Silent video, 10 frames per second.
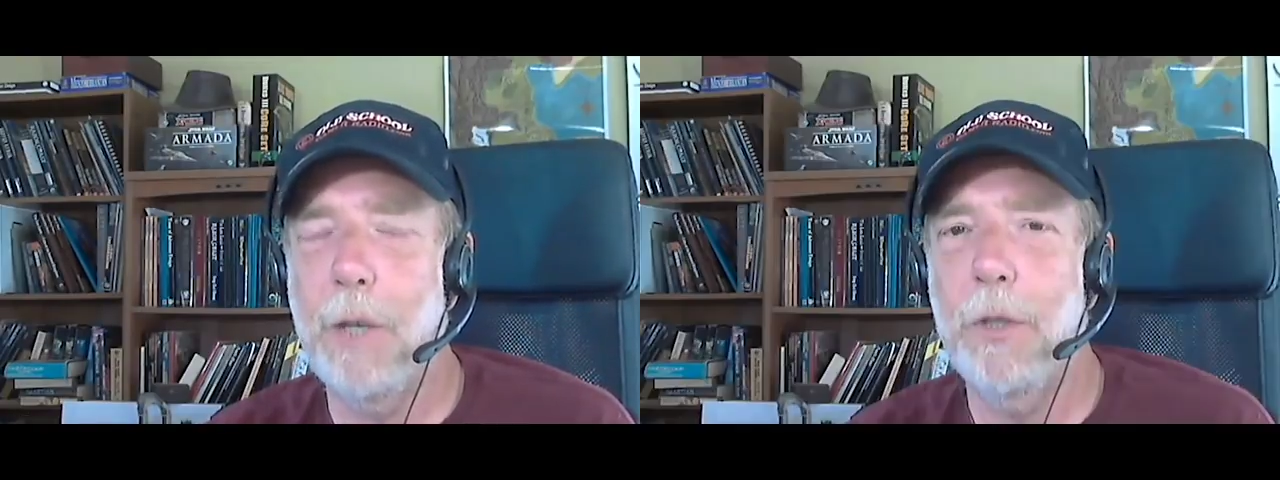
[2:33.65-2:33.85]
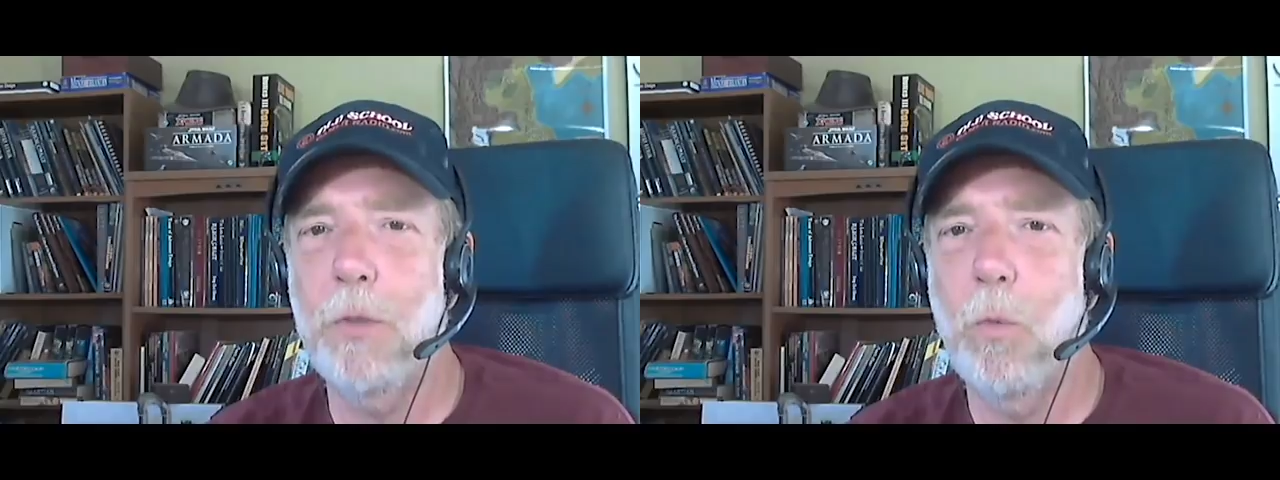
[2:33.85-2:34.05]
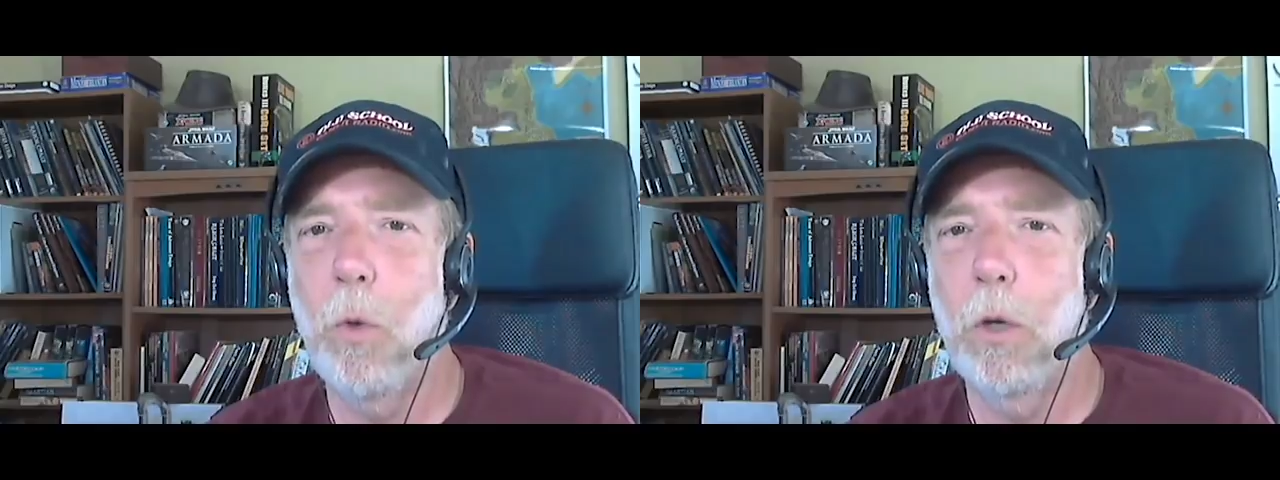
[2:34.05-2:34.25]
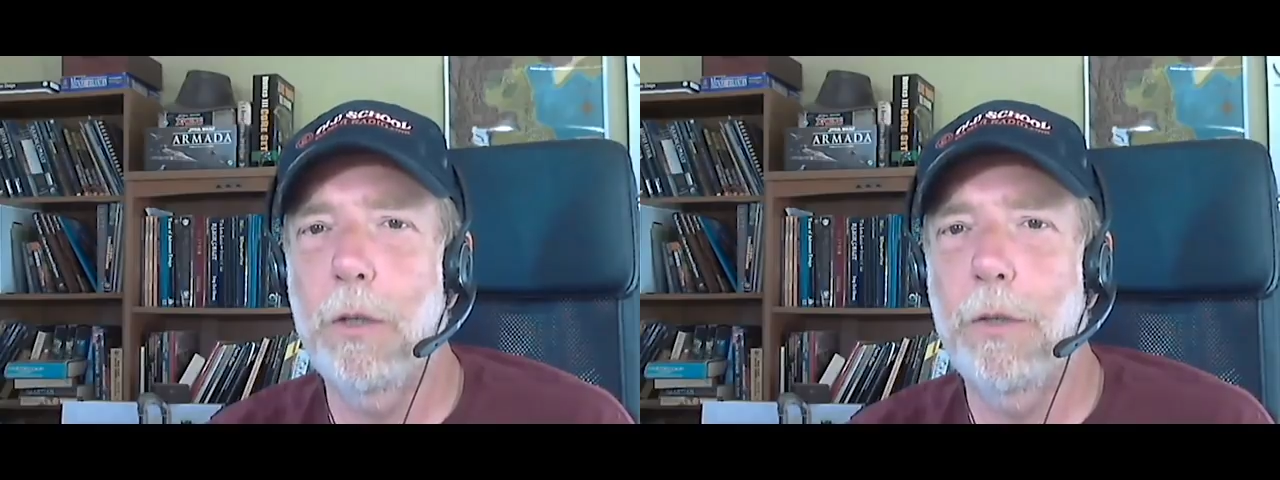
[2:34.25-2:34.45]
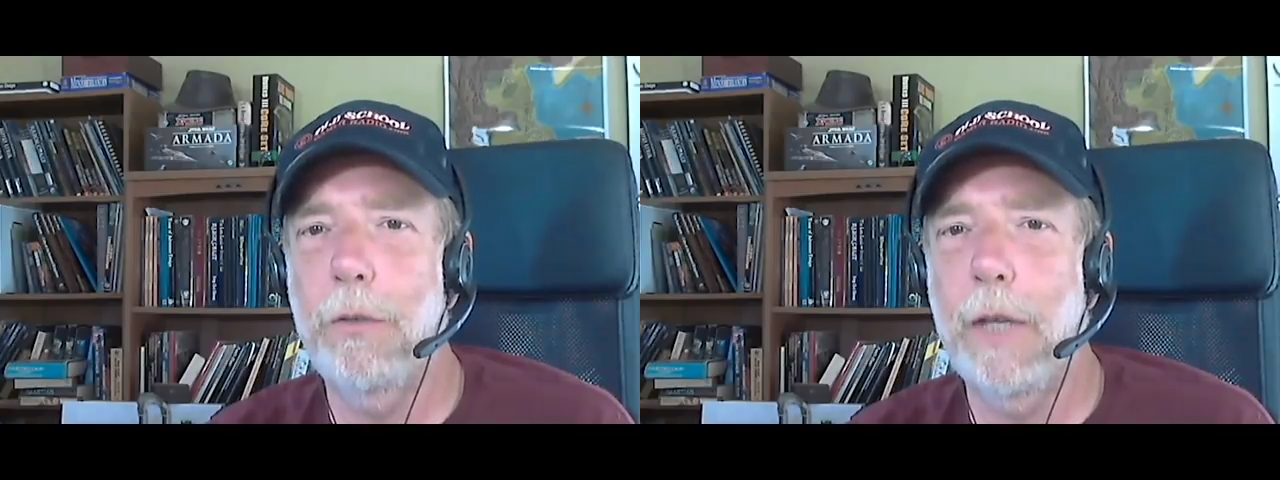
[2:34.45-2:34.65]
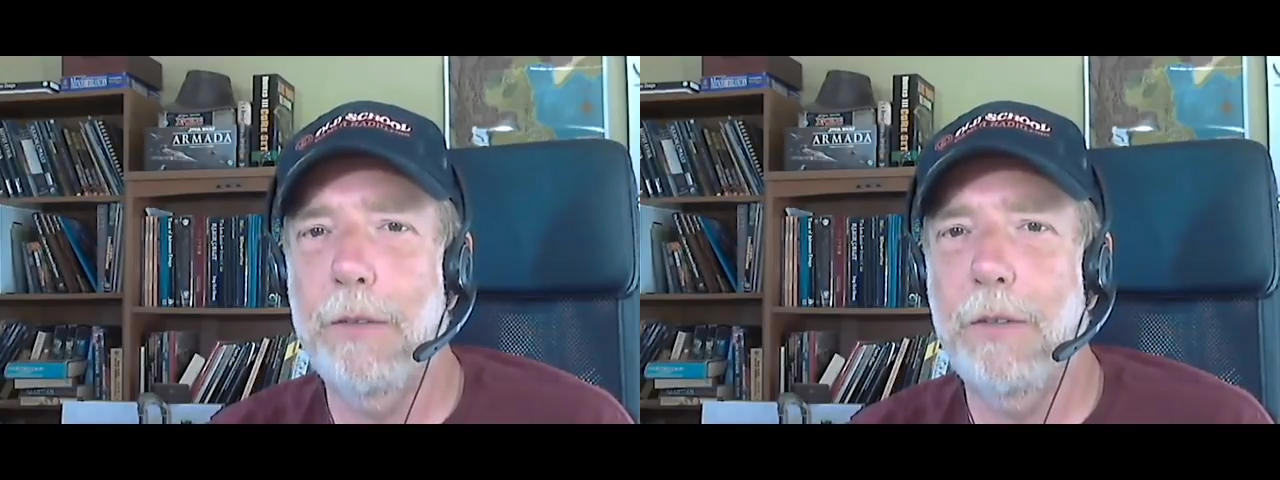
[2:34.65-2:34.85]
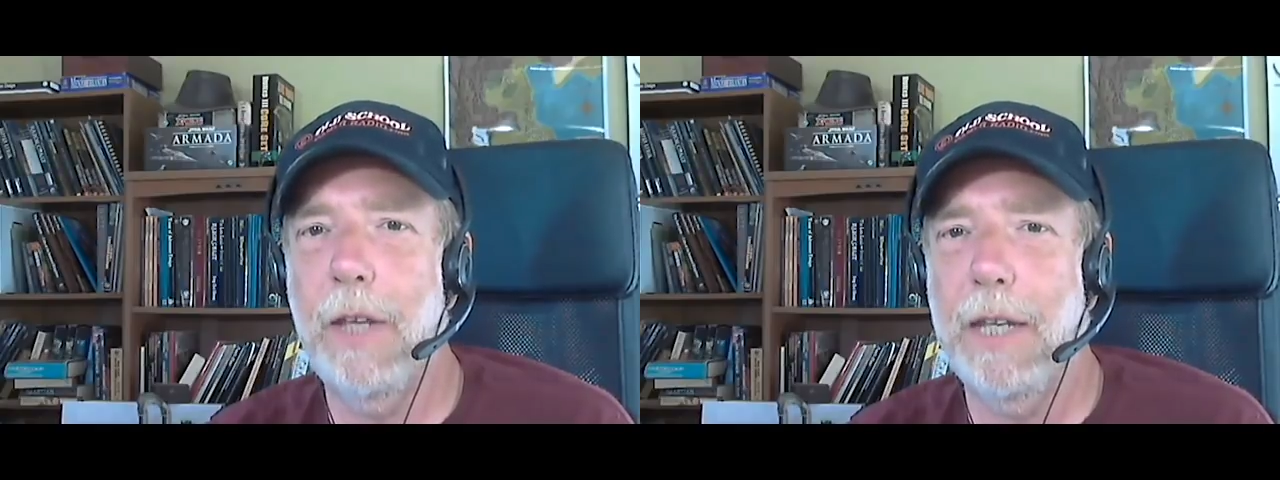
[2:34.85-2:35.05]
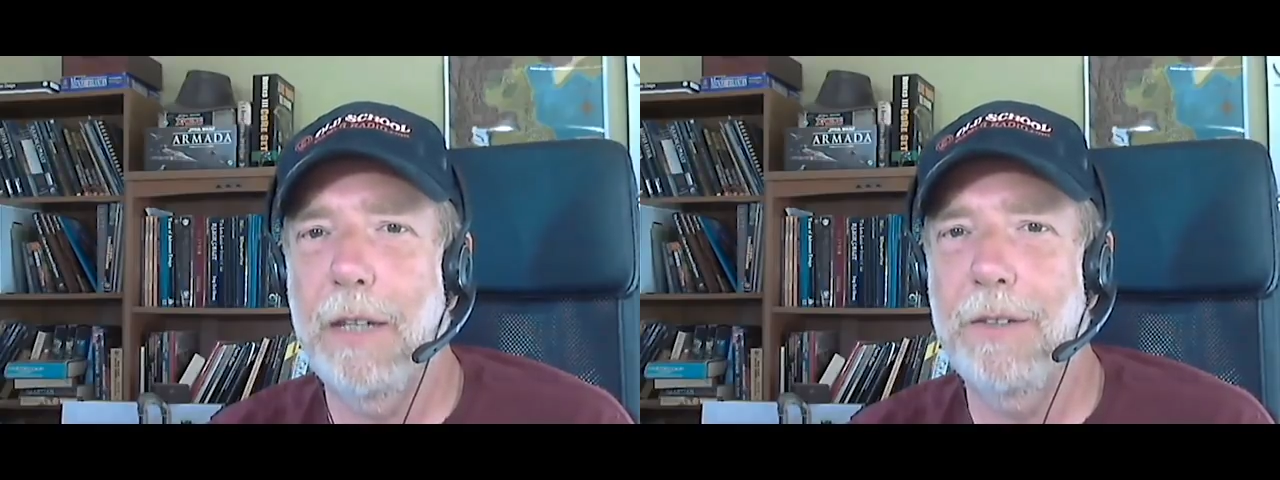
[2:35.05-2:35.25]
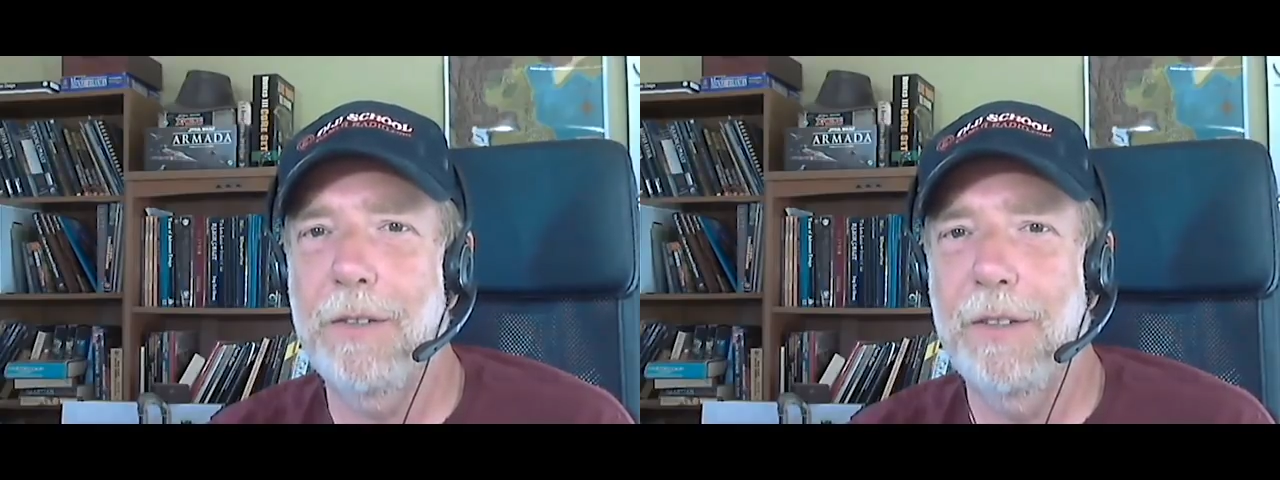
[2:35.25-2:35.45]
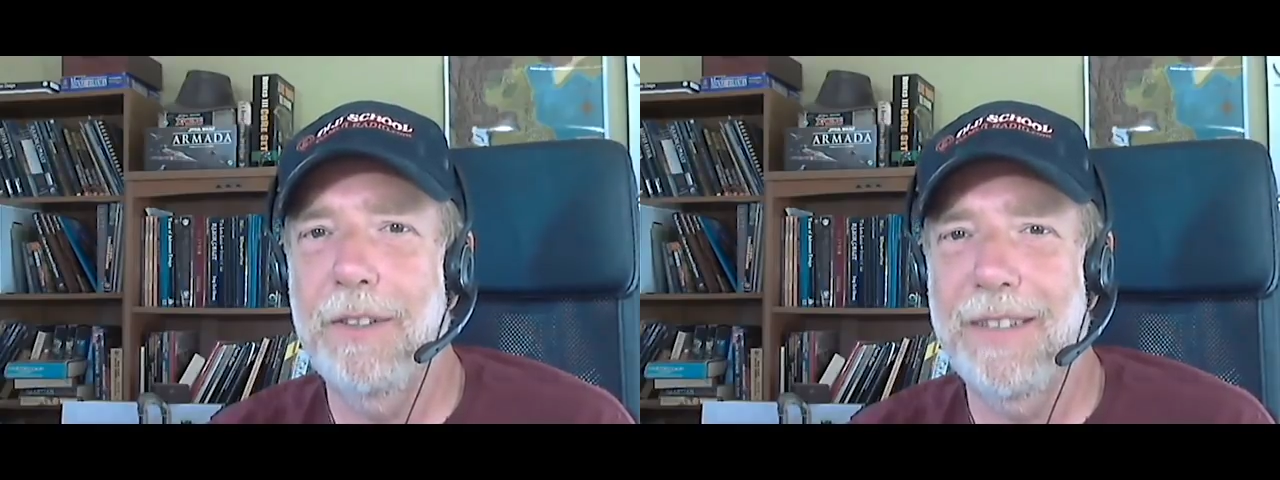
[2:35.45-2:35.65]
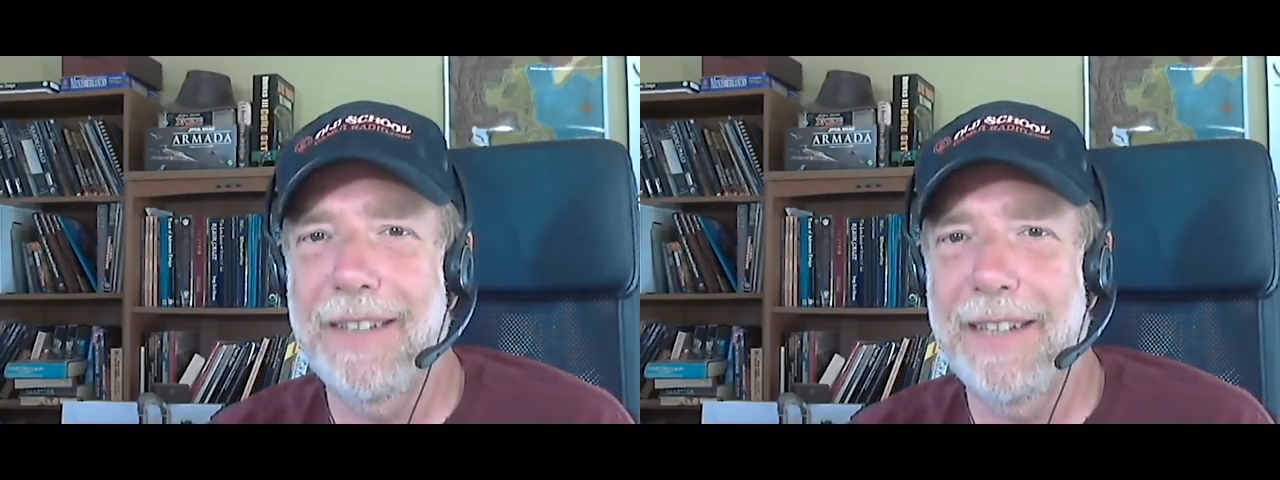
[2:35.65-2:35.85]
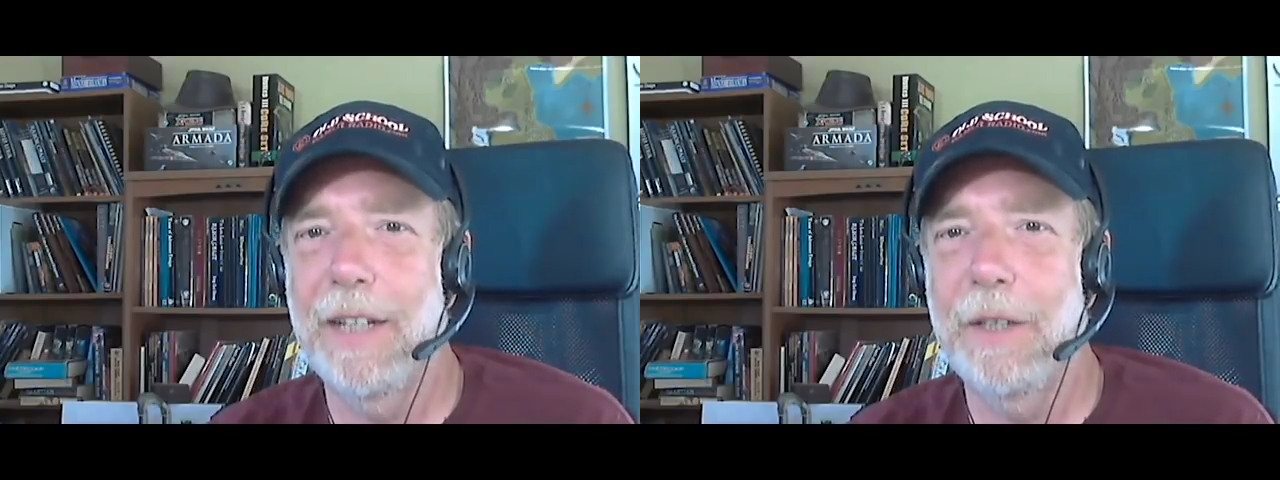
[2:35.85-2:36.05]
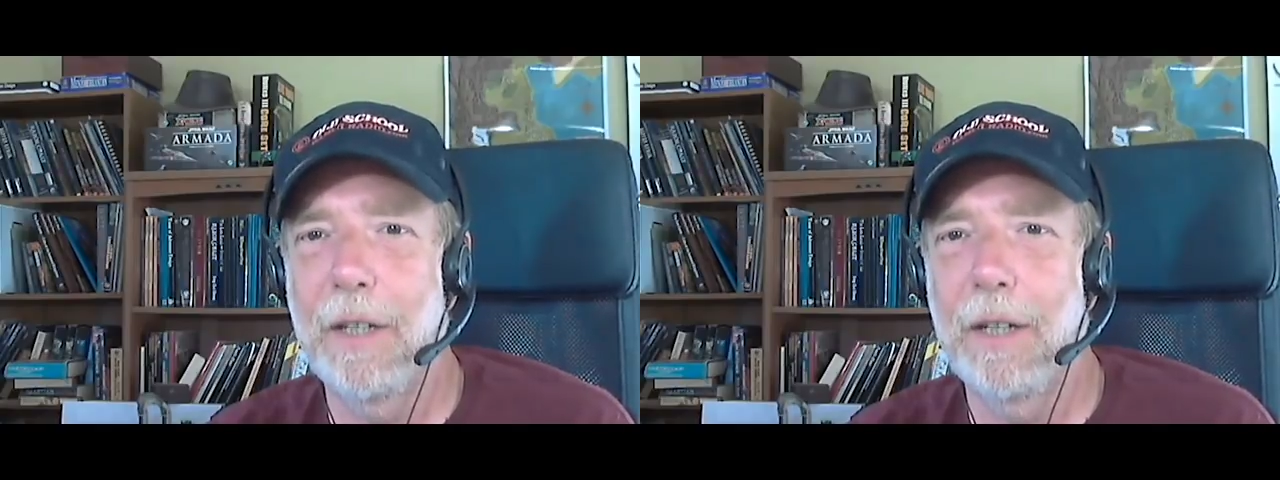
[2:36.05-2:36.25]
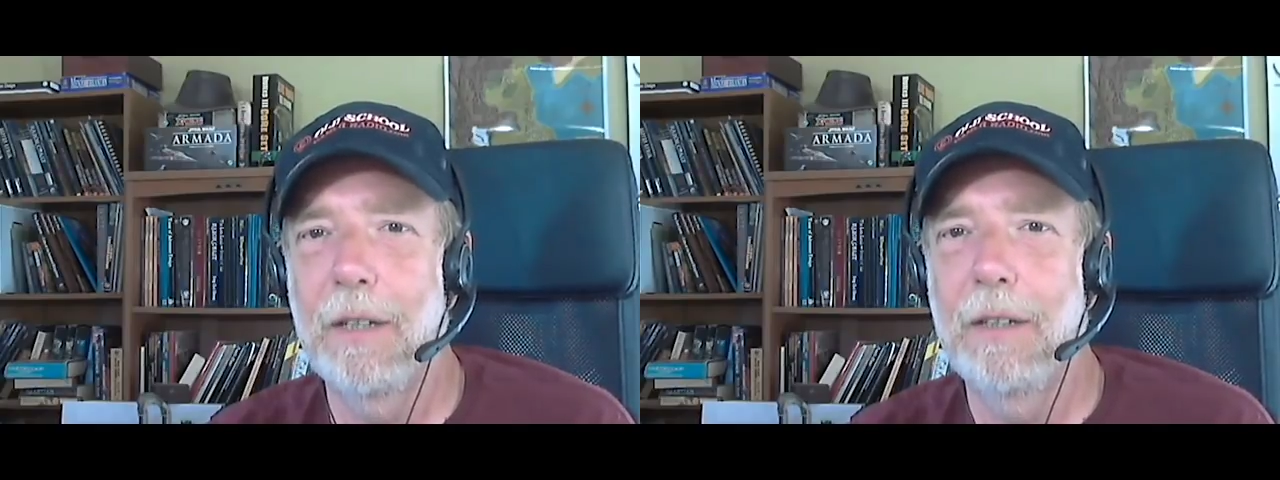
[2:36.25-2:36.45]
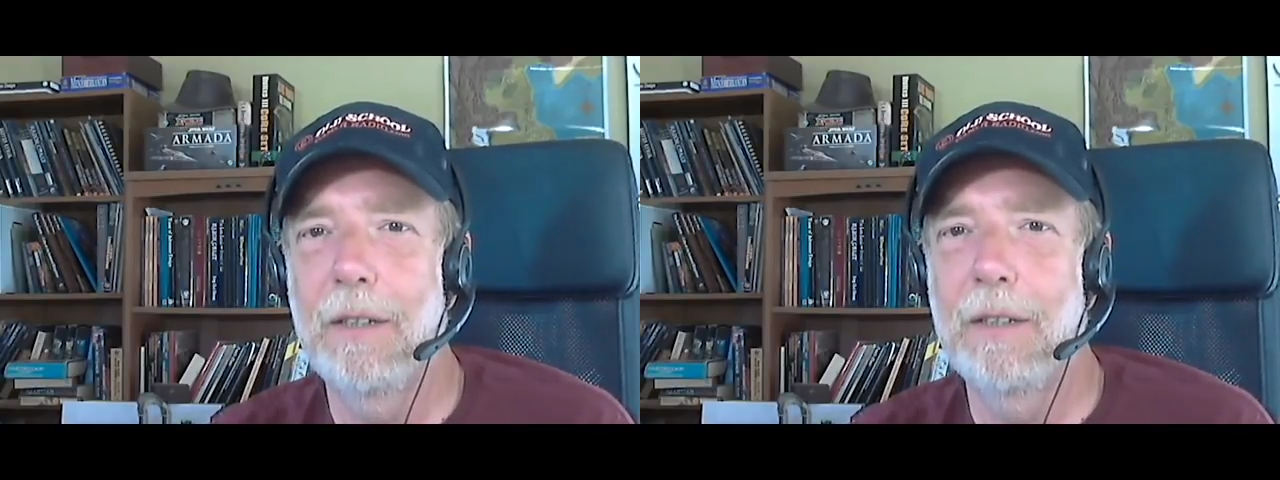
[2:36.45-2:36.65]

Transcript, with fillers: How much work does that take to to get it there?